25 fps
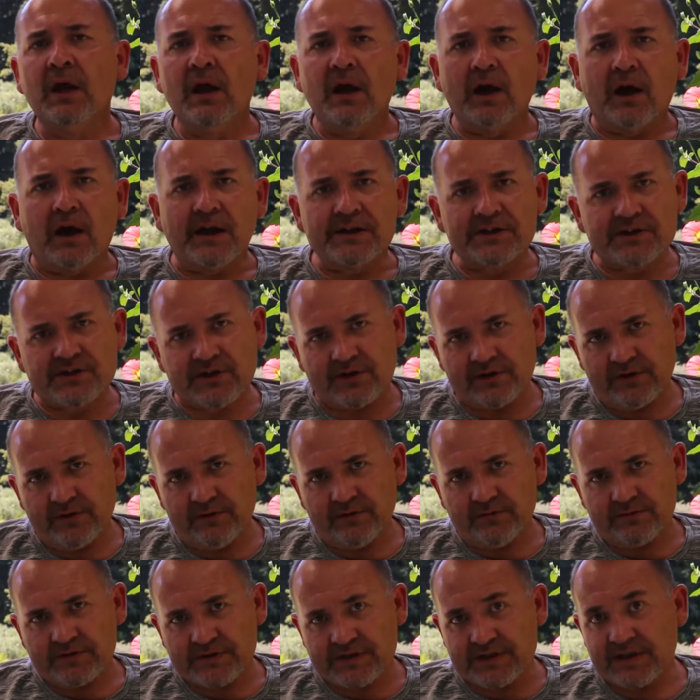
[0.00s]
I
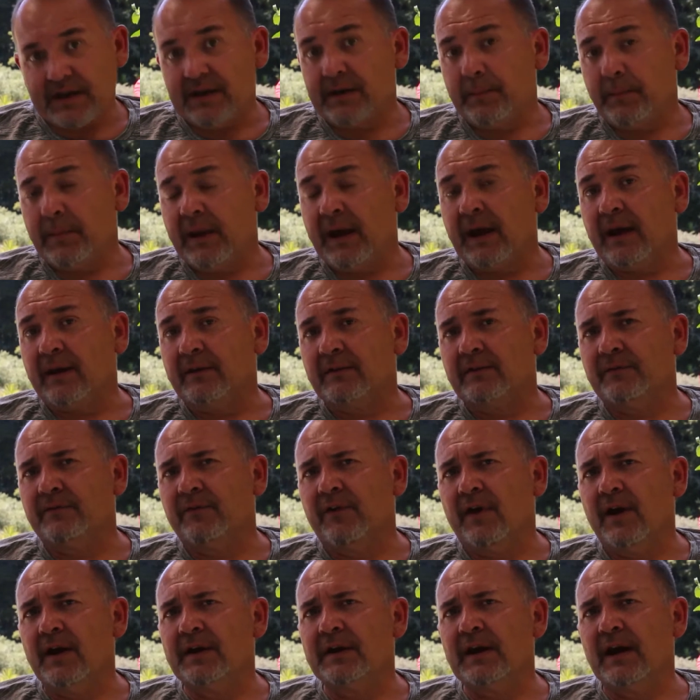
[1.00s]
soon set about to
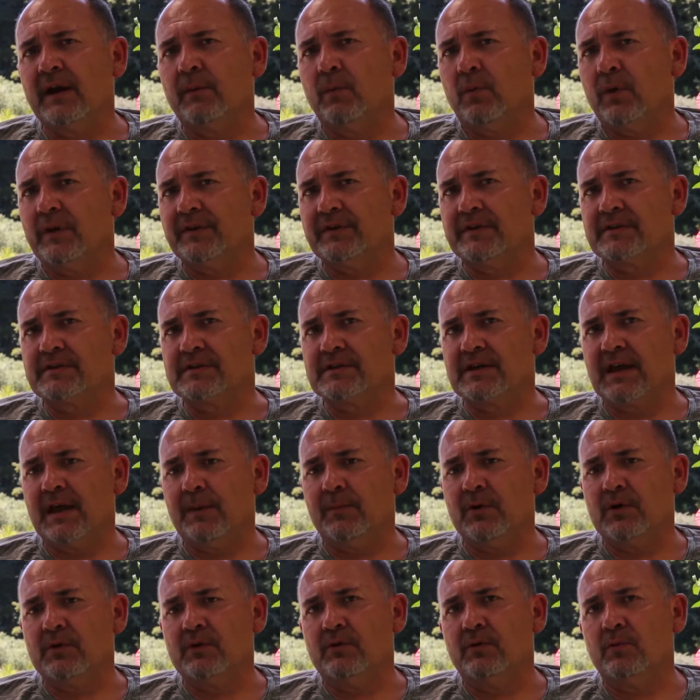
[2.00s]
find out what this
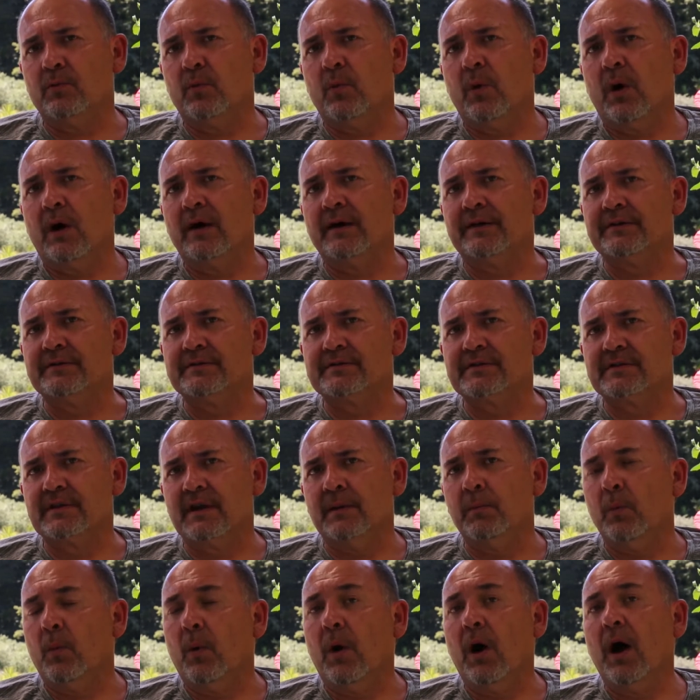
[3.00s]
chemical was
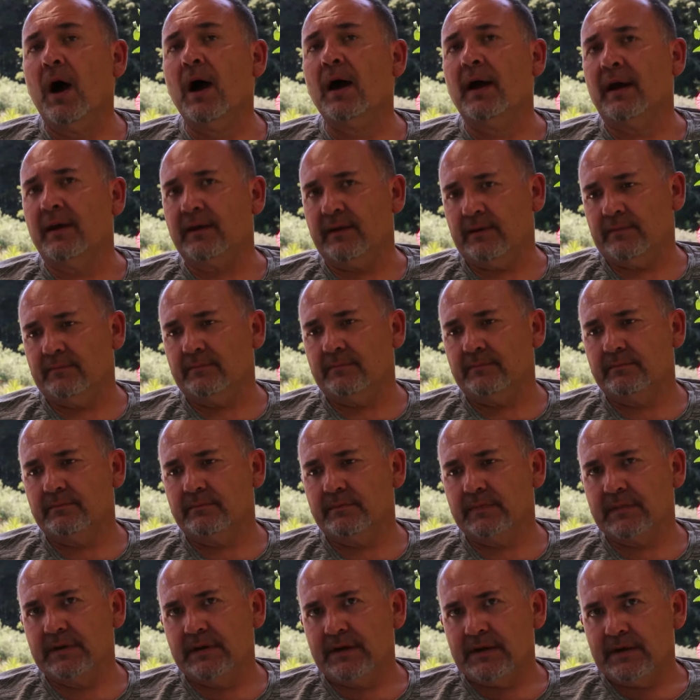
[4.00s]
and why
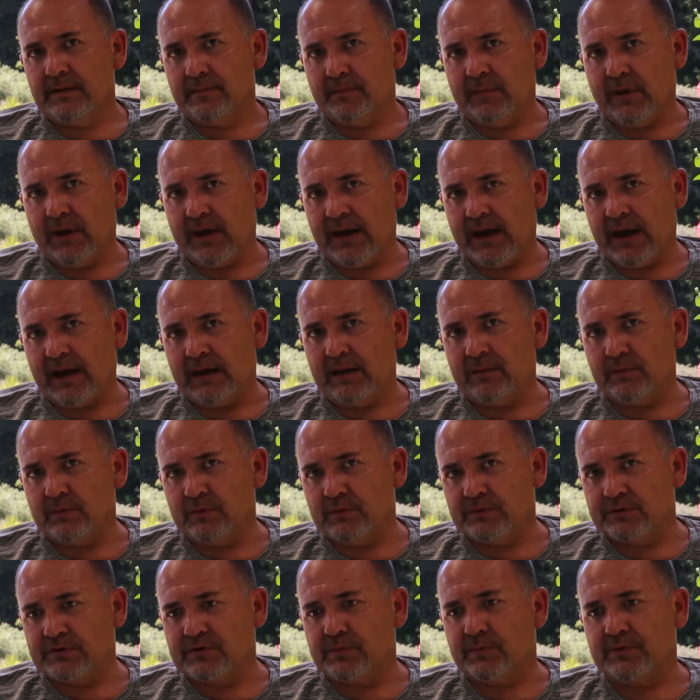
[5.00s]
my
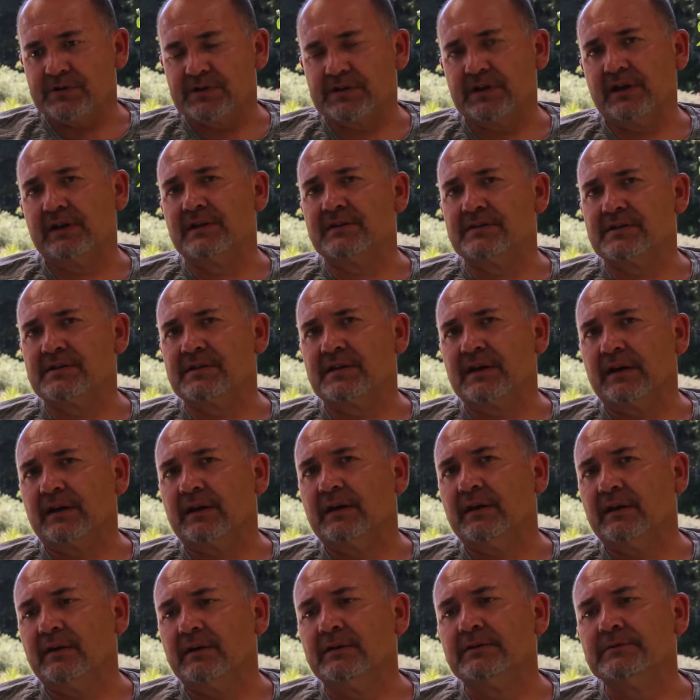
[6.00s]
animals were so sick.
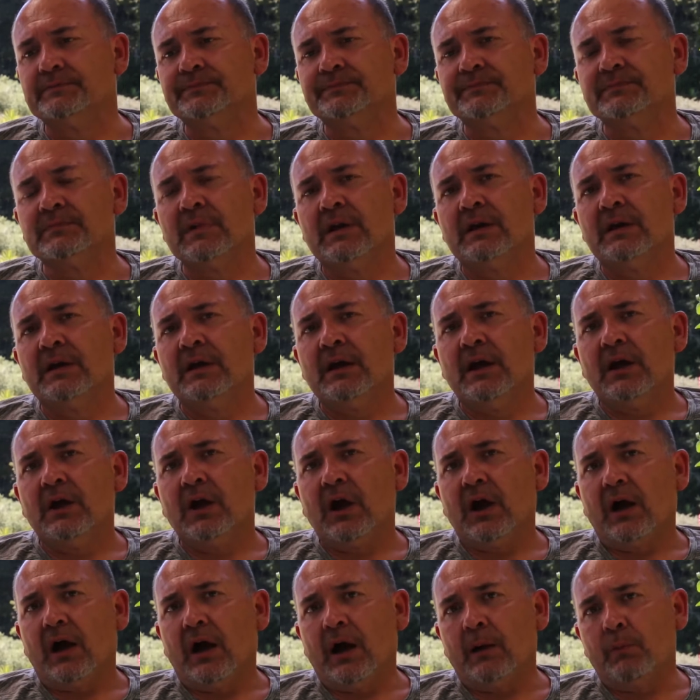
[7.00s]

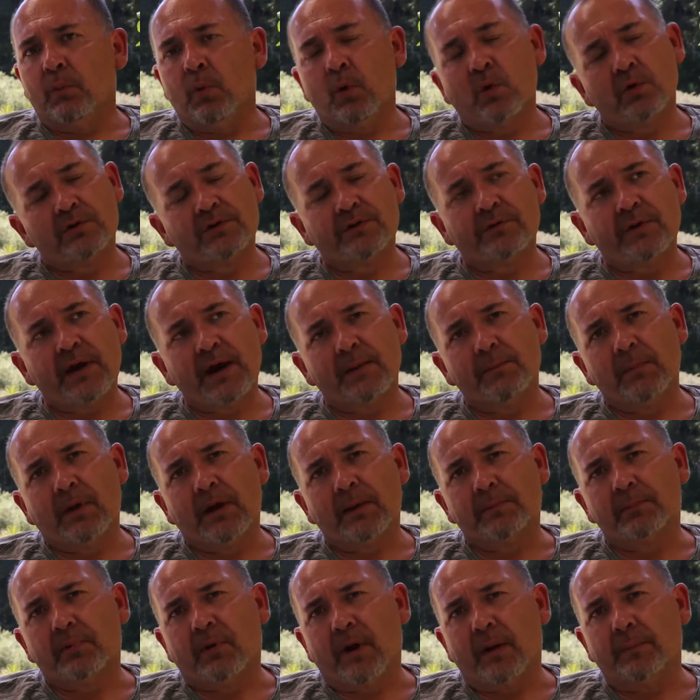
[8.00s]
I walked around my
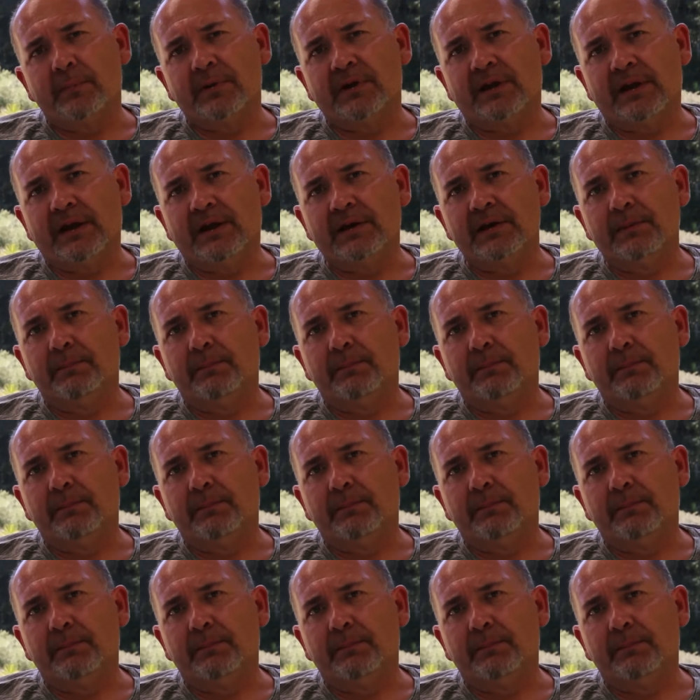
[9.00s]
property in a